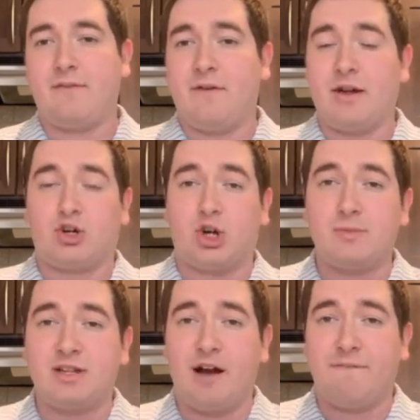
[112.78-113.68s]
in
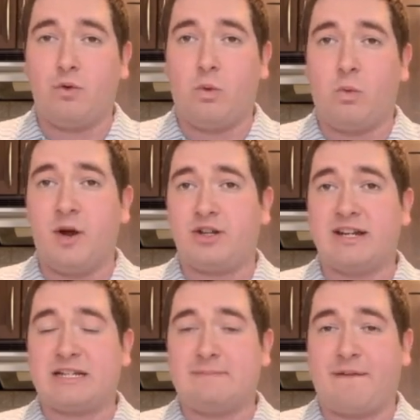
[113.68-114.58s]
terms of what to
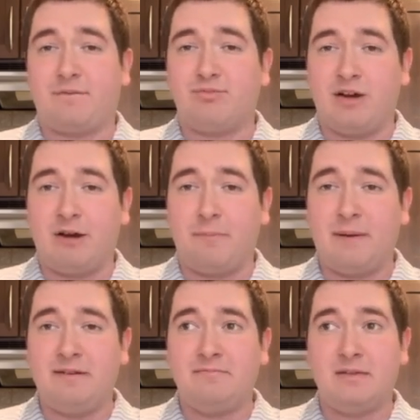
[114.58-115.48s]
expect from Brett
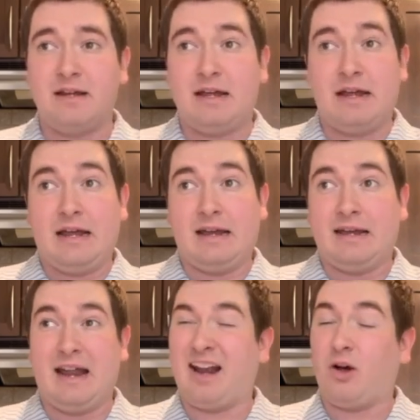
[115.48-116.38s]
Rypien,
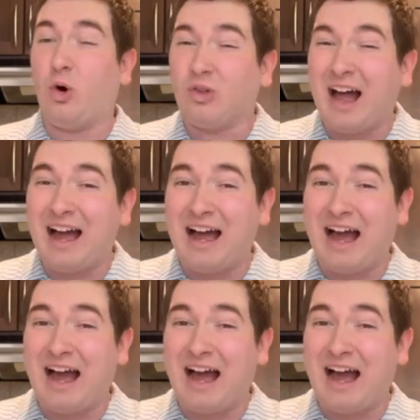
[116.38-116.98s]
not a whole lot.